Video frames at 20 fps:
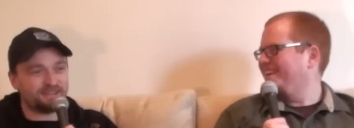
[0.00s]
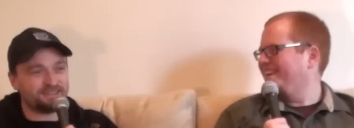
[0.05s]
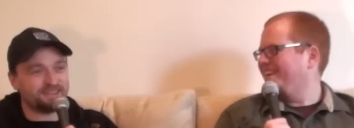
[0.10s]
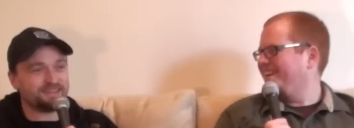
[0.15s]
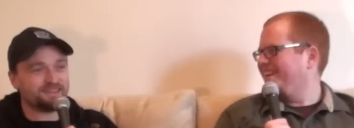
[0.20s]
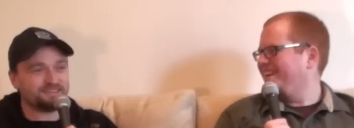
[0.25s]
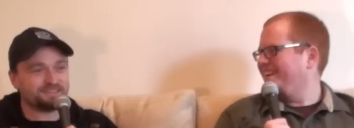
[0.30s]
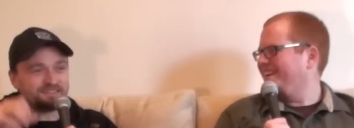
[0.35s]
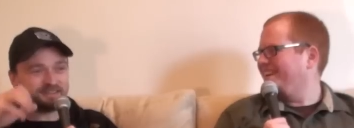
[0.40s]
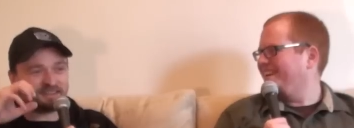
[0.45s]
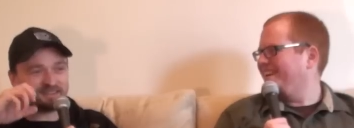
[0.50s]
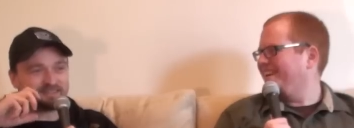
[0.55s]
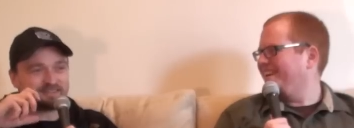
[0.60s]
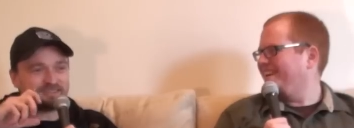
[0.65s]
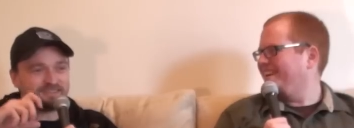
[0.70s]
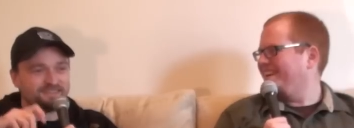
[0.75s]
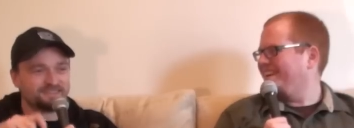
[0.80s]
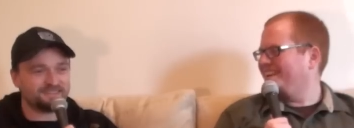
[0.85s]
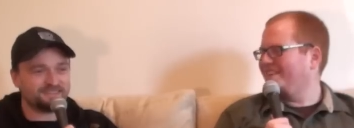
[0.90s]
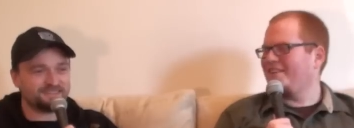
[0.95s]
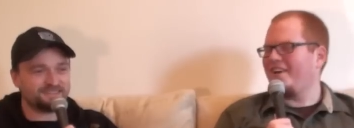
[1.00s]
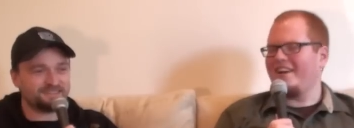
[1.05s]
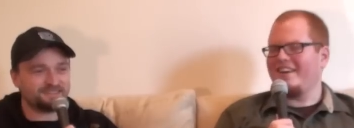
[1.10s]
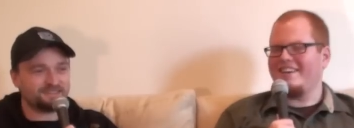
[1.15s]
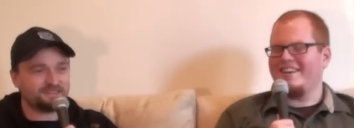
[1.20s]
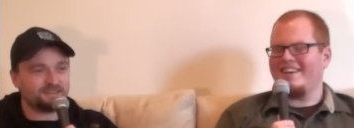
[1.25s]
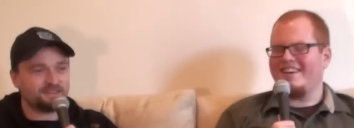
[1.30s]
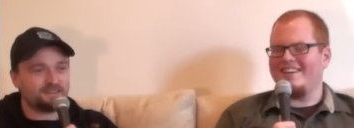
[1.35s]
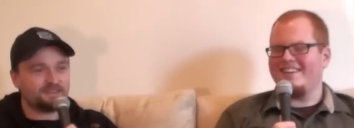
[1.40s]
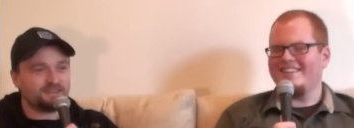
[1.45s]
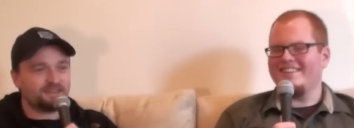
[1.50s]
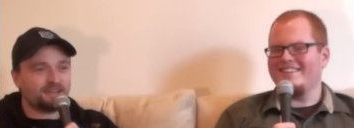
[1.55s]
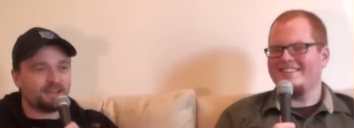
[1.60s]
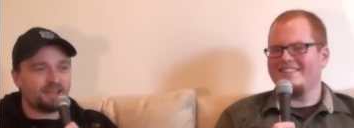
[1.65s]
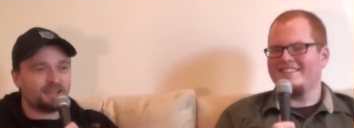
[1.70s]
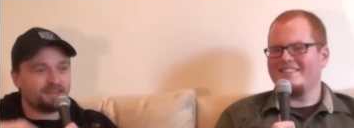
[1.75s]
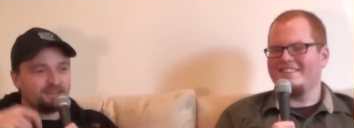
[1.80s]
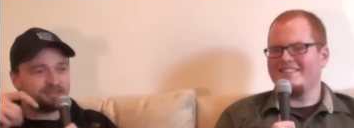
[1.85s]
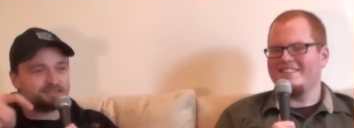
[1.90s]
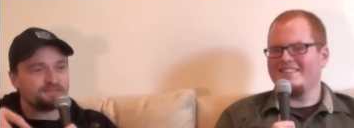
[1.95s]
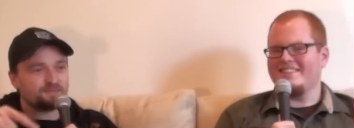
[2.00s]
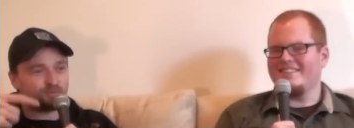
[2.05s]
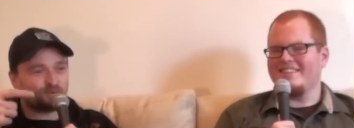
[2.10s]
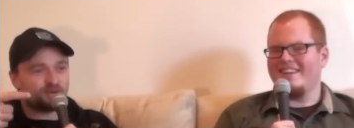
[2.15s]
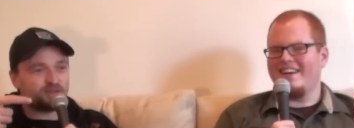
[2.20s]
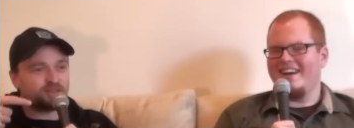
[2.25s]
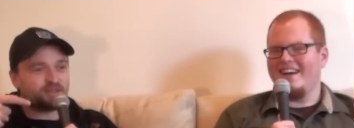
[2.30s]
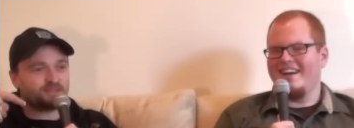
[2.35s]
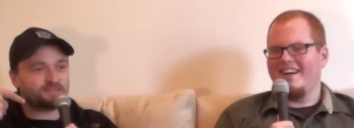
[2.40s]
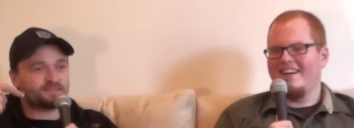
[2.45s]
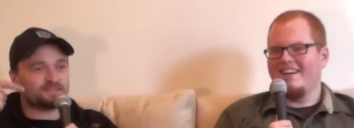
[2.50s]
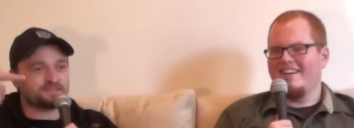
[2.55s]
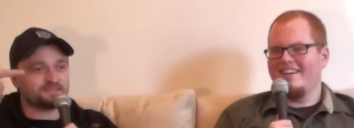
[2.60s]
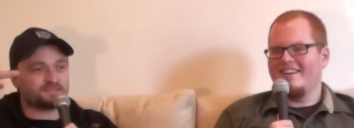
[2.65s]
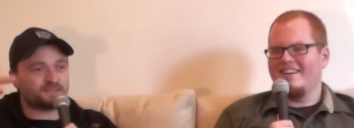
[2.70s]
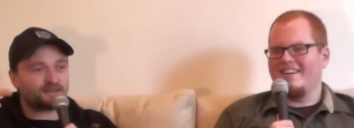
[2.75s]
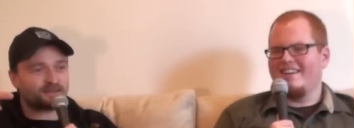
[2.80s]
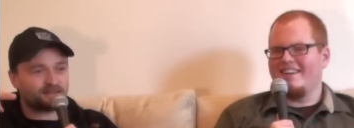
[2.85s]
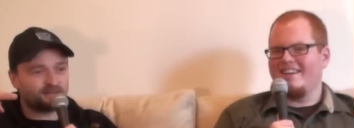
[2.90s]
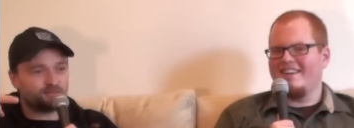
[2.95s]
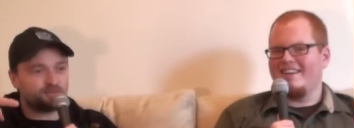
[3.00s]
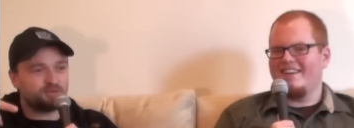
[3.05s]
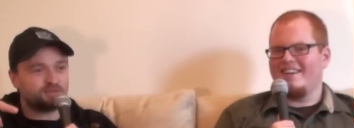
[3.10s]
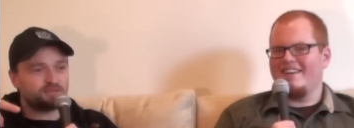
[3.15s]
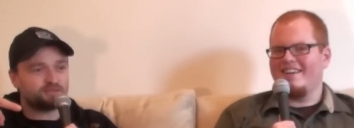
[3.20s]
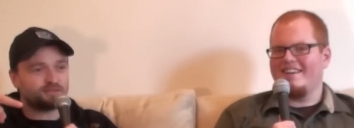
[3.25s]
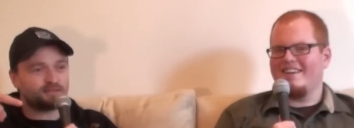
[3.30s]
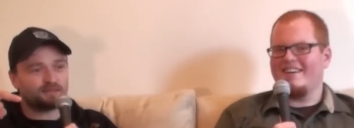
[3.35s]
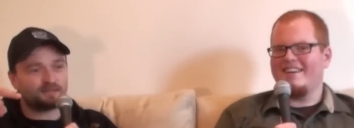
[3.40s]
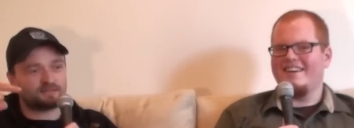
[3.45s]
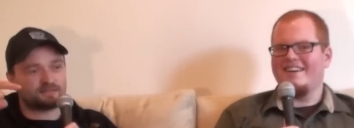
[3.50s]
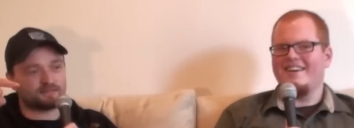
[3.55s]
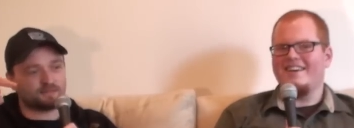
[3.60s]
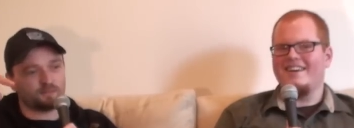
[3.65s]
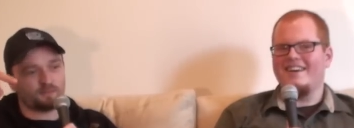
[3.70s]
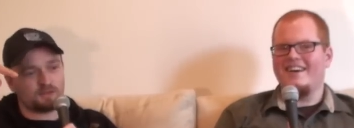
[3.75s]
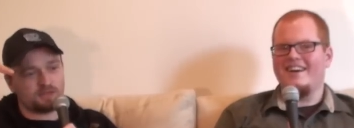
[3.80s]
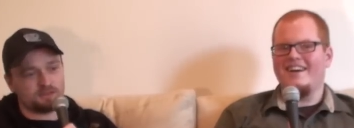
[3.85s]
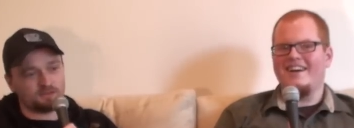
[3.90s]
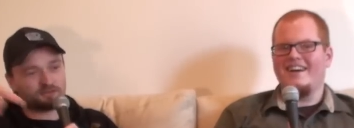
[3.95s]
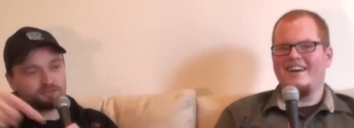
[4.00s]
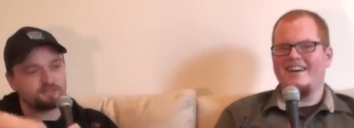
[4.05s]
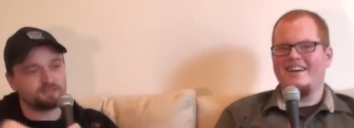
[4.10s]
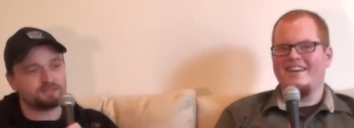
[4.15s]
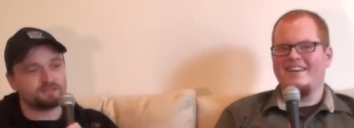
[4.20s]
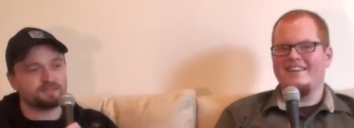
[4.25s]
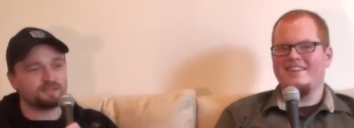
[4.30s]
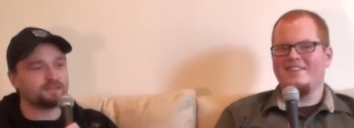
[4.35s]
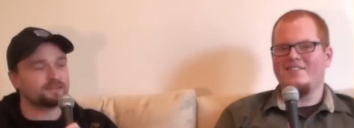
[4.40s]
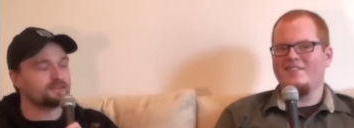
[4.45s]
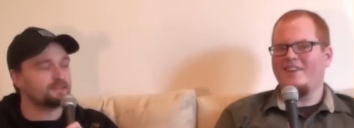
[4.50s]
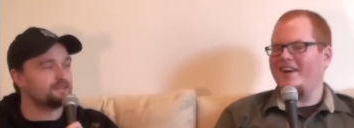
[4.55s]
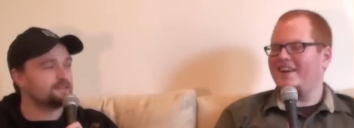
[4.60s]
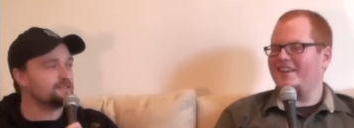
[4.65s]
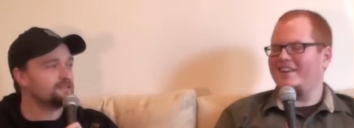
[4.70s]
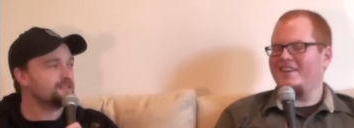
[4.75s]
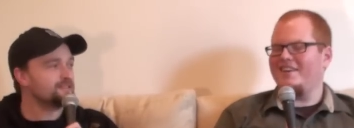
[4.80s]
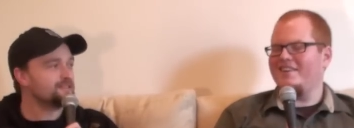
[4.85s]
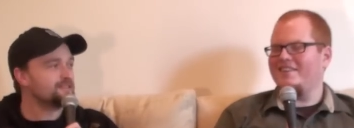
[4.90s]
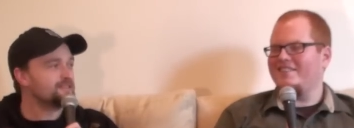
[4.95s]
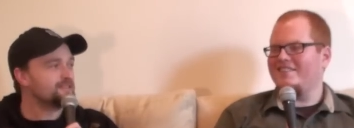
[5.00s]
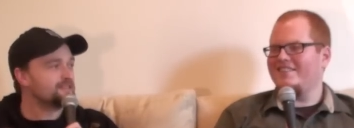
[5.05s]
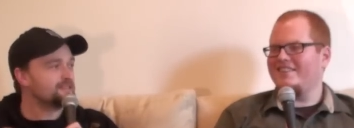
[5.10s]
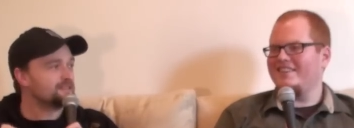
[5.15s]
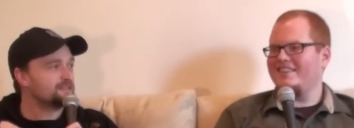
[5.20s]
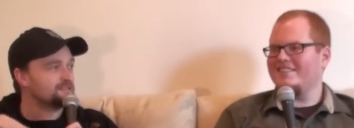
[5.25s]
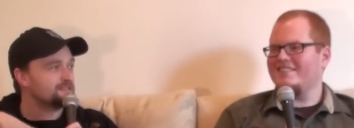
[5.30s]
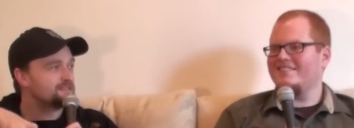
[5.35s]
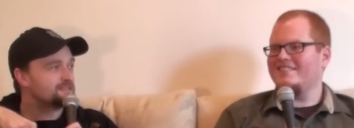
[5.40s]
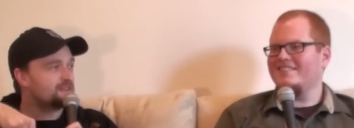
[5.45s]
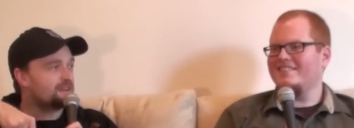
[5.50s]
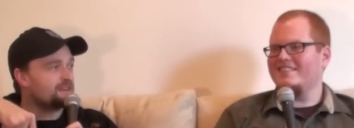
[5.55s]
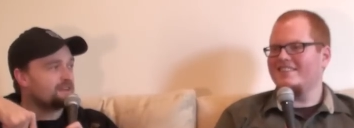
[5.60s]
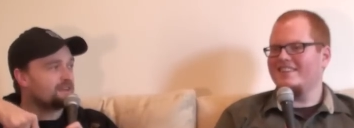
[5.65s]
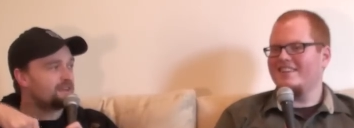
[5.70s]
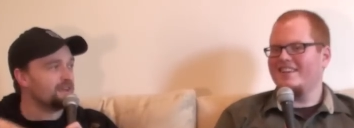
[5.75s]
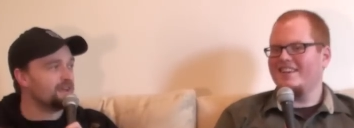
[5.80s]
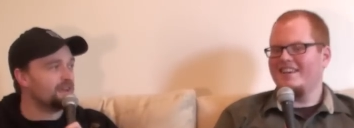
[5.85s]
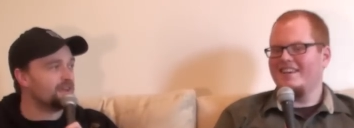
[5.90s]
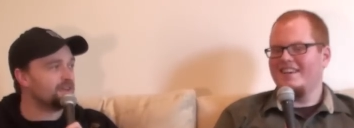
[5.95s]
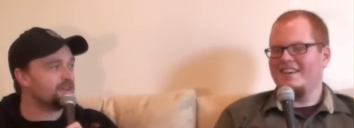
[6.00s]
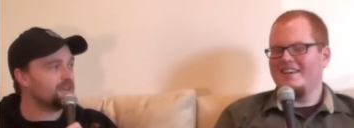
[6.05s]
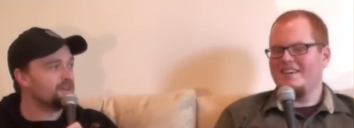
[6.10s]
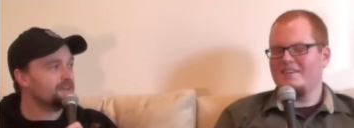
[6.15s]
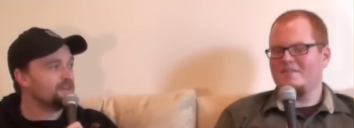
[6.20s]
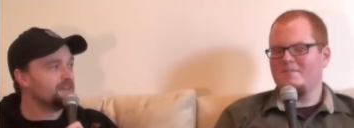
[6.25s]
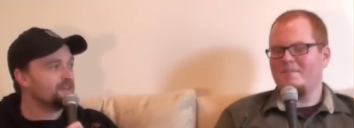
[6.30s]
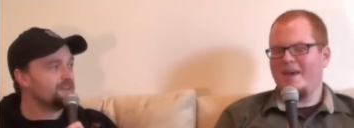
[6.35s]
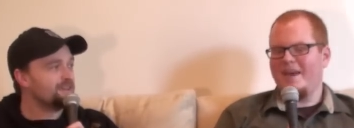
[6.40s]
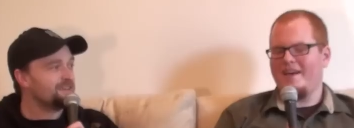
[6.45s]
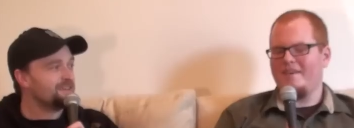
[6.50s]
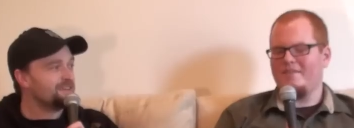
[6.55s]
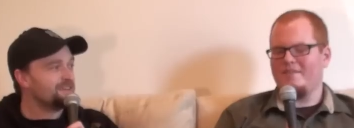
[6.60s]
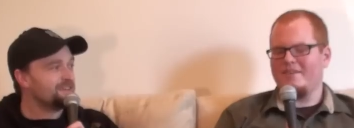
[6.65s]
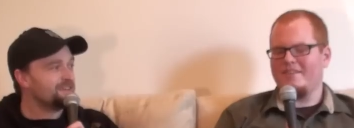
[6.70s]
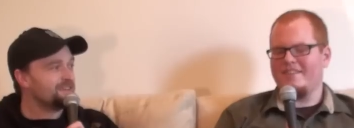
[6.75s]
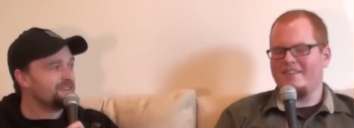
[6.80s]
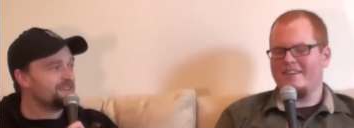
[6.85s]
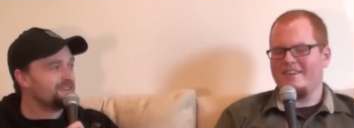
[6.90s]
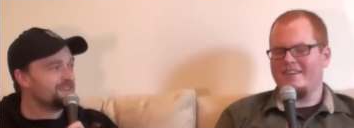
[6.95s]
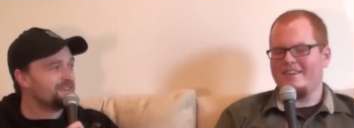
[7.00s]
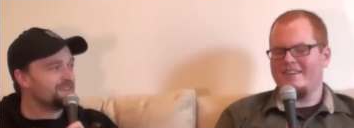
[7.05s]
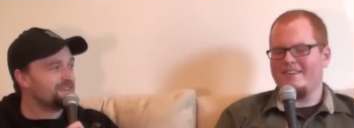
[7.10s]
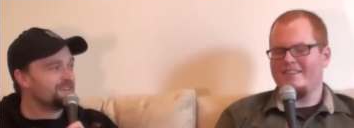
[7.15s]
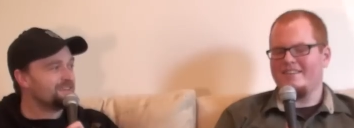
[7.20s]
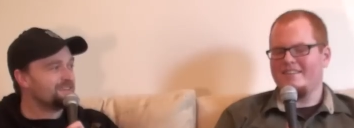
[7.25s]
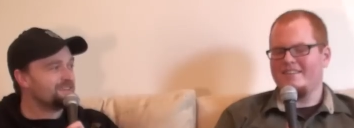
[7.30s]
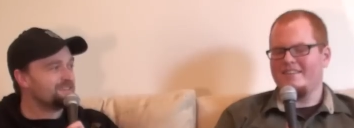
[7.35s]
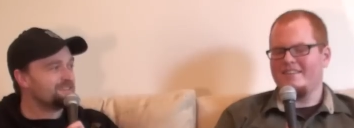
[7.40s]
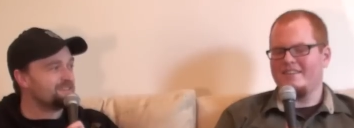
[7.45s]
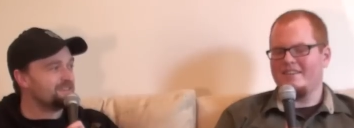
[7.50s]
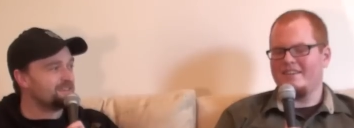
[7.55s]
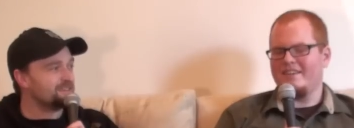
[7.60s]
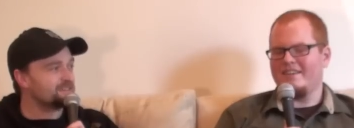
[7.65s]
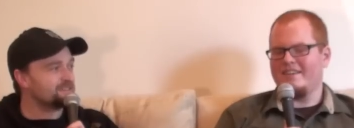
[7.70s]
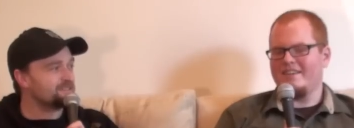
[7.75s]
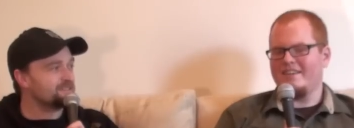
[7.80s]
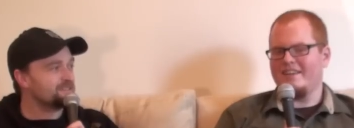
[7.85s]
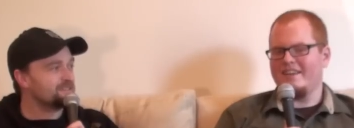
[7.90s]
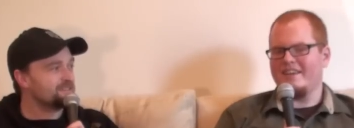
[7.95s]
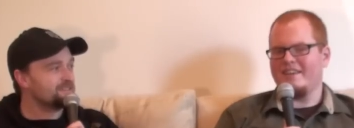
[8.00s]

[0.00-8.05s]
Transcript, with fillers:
Speaker 1: and then he sucks it. right. Yeah. He doesn't realize that suck it means like someone else should suck it. Right now. he's he's kind of gay. he's bad with uh, Dicks